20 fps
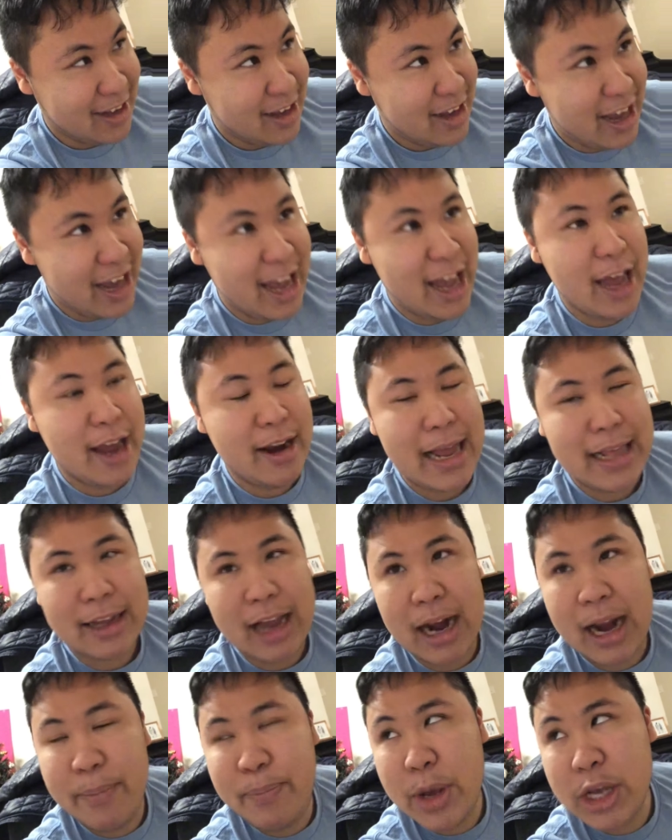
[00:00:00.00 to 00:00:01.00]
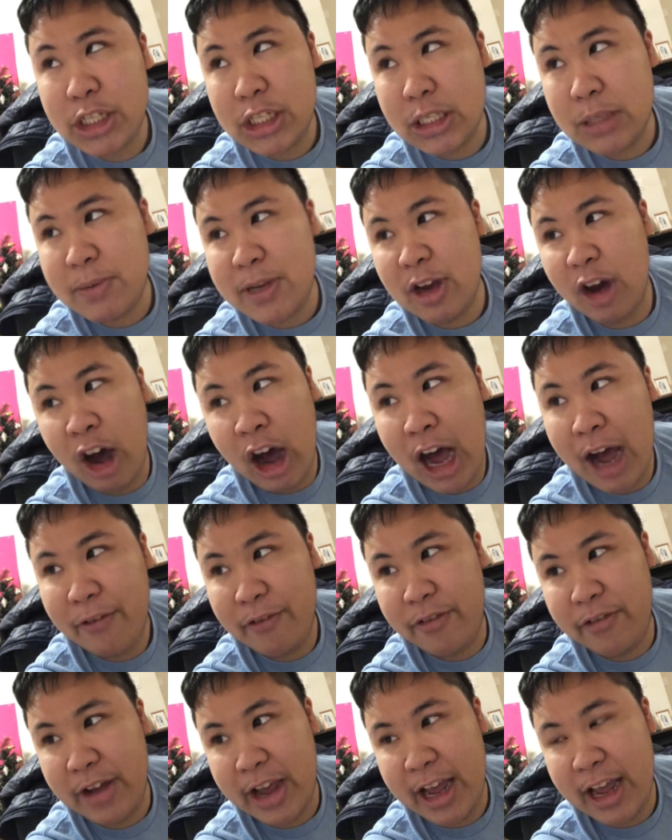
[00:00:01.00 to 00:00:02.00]
and that kind of pisses me
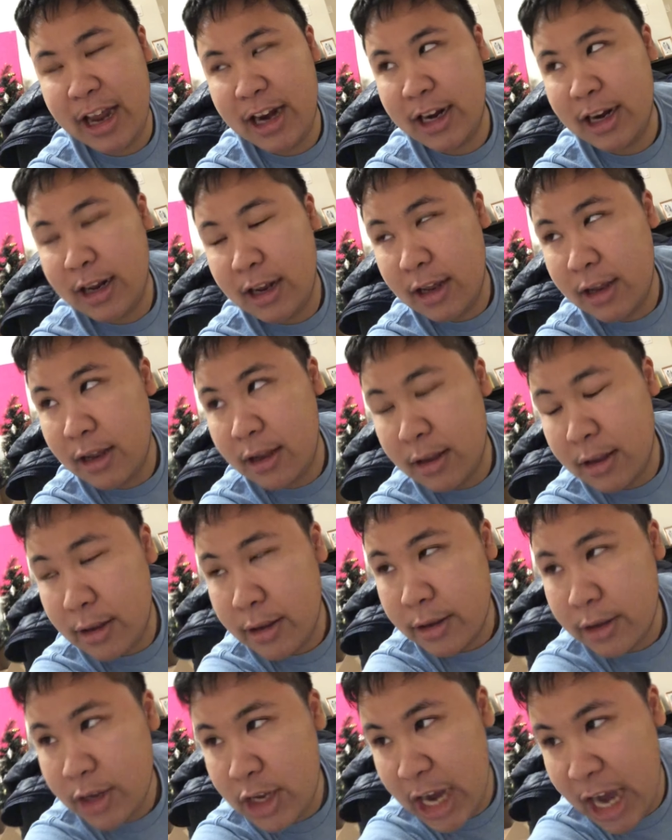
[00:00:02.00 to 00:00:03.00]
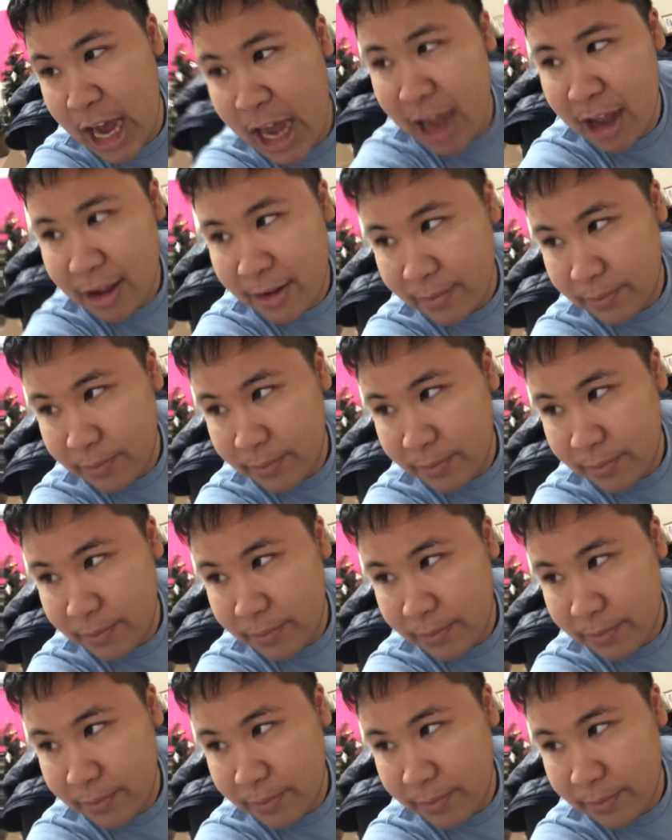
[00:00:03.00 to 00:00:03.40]
off. And yeah.